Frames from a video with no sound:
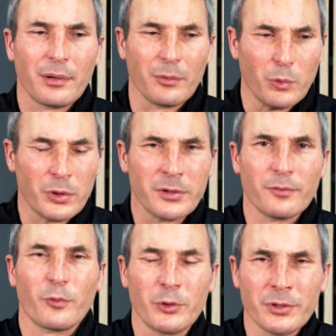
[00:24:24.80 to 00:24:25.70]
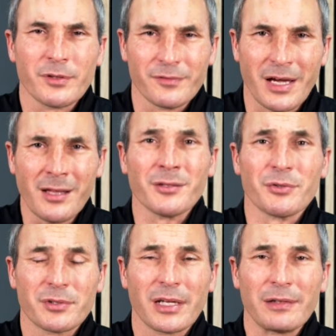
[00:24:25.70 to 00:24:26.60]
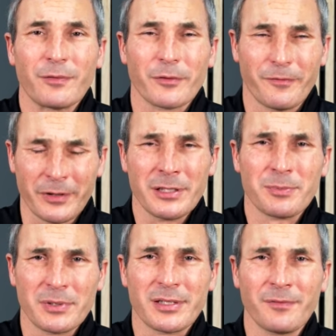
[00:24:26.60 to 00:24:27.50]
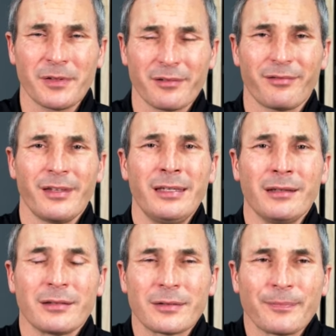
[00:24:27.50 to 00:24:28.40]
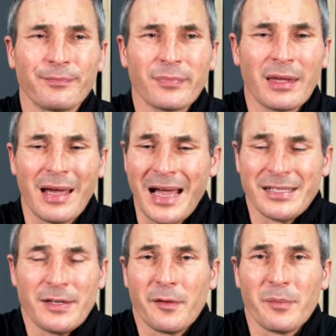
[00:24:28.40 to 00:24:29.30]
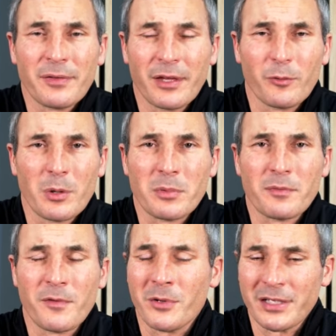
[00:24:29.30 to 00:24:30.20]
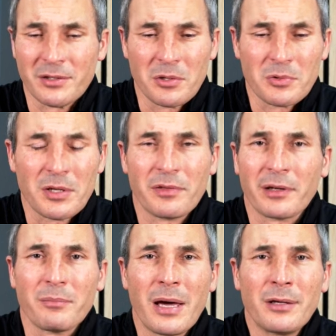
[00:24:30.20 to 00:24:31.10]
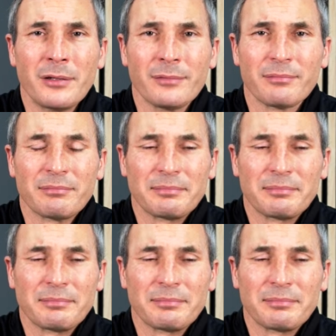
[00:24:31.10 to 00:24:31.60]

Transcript: words of knowledge came forth, very specific things. I'd never met that woman before, didn't know nothing about her.